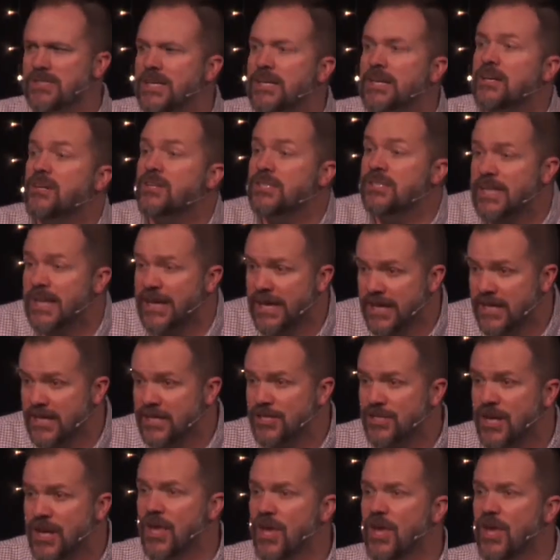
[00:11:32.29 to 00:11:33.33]
Theirs
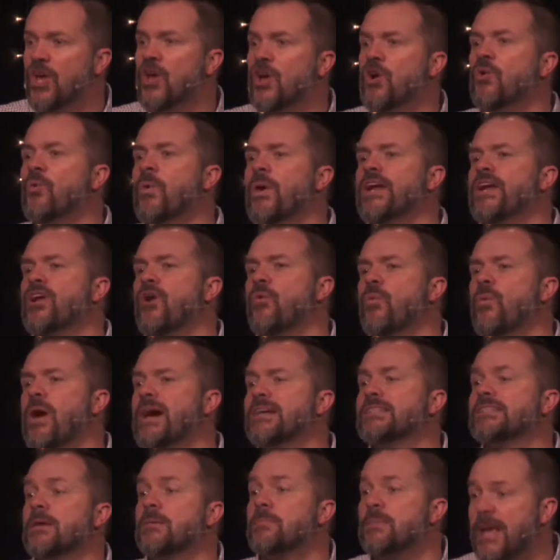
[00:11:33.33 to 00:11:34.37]
is, we don't
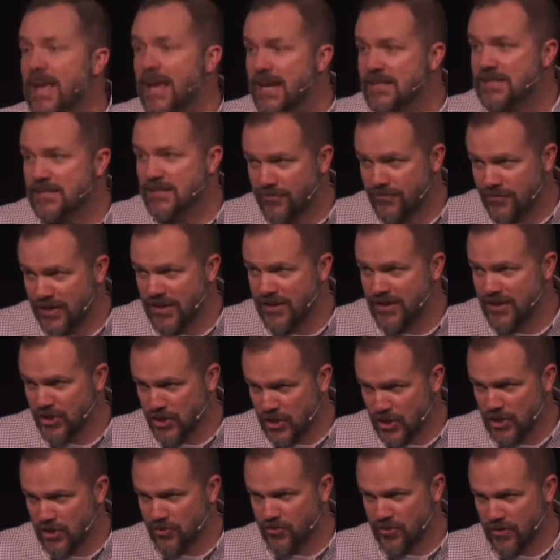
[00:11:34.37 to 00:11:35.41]
want to pay to feed the
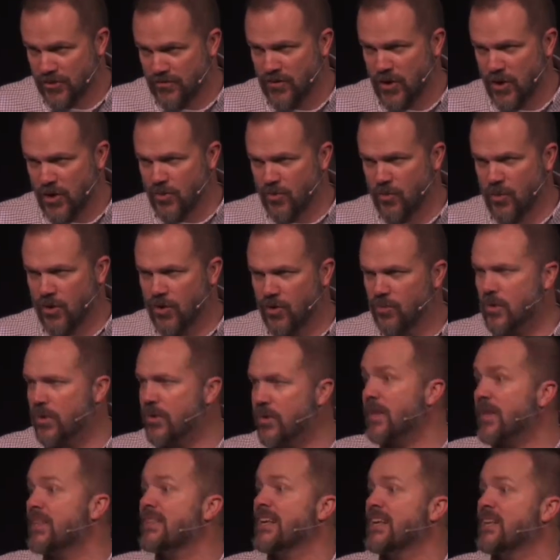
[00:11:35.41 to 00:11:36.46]
children of all the world, whether
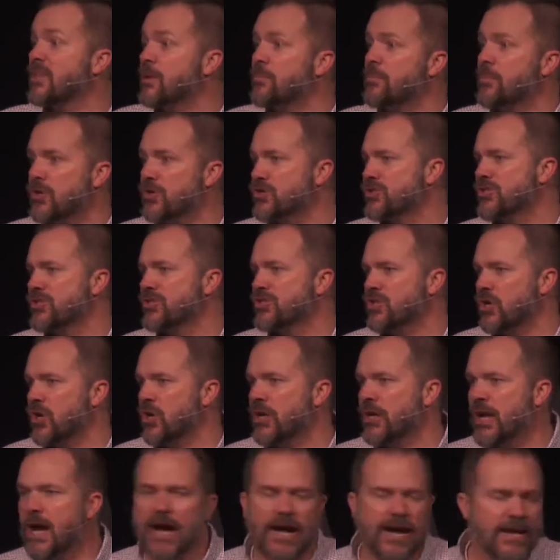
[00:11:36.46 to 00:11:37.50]
they think they're Persians or
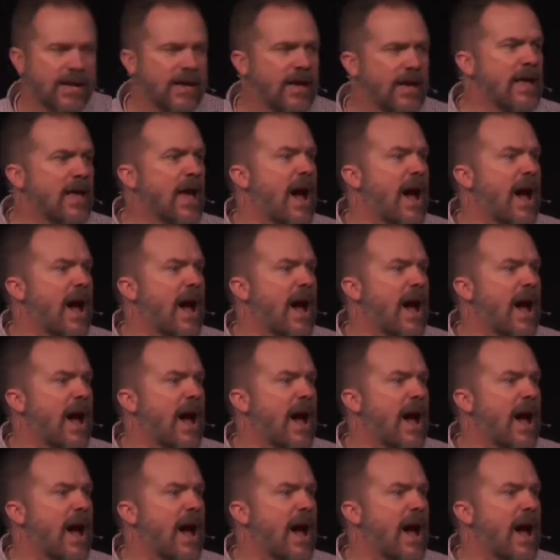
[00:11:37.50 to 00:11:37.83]
not.